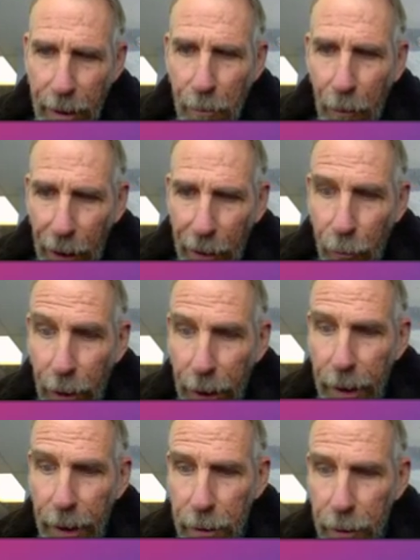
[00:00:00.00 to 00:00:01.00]
by the
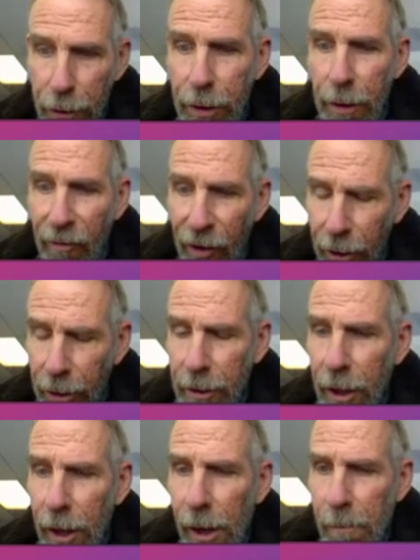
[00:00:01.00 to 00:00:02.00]
way, you should have hooked
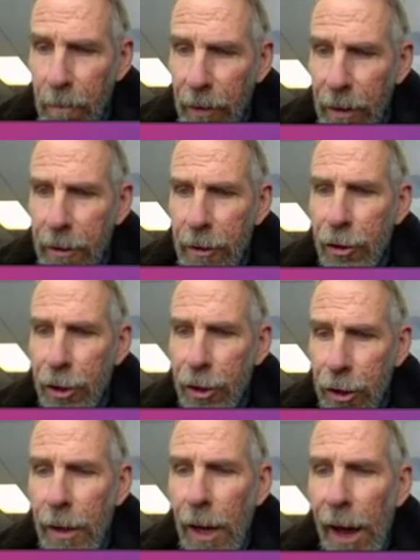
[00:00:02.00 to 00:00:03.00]
up, or you
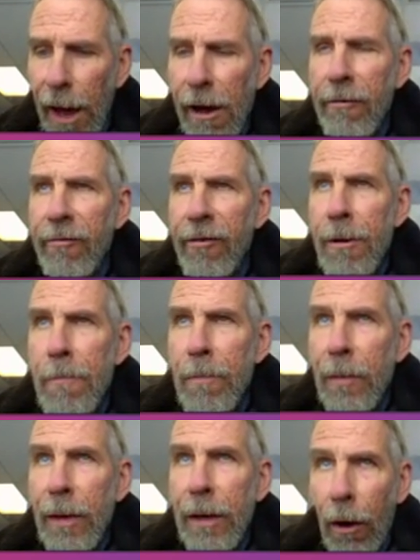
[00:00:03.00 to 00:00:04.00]
should have,
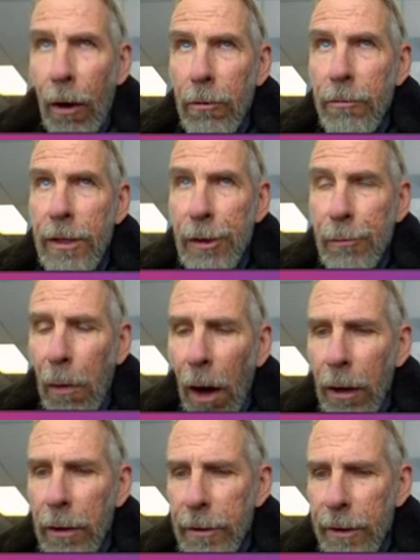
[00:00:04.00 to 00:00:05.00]
an
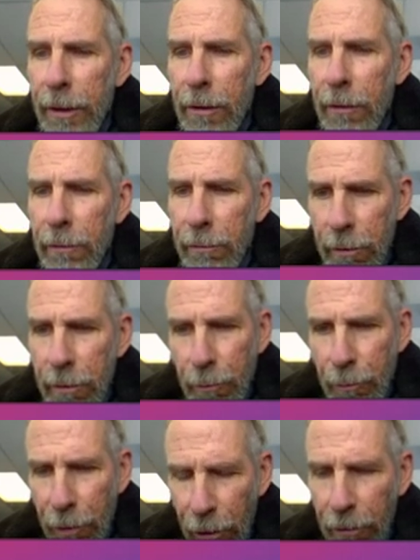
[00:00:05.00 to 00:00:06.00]
autoresponder either through the
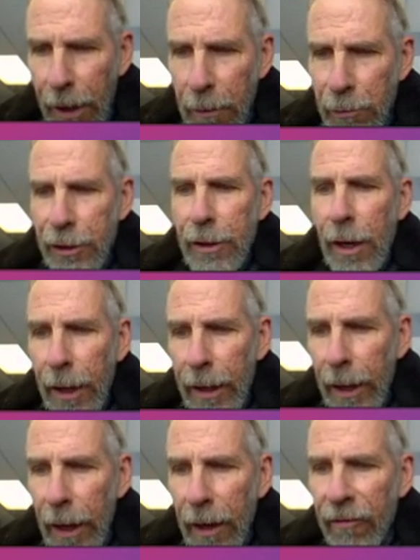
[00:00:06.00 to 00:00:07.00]
programs that I
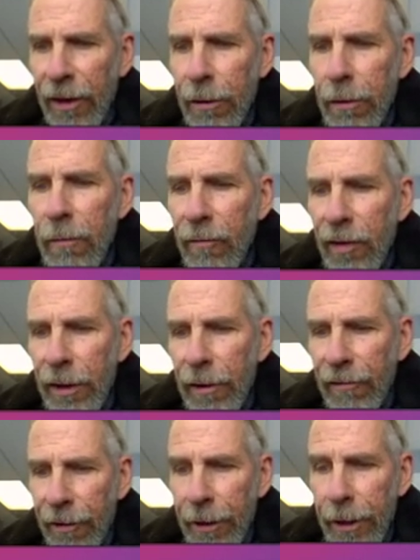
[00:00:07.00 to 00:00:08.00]
gave you for your
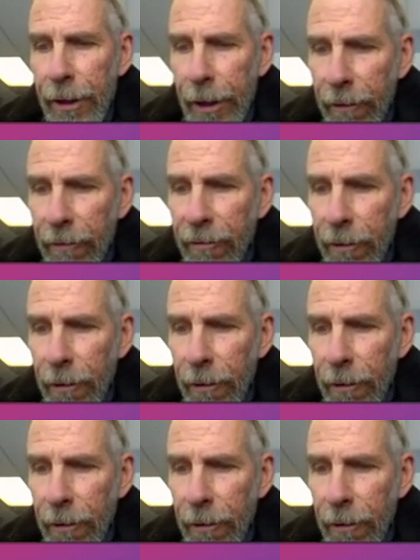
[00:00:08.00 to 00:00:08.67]
free gift,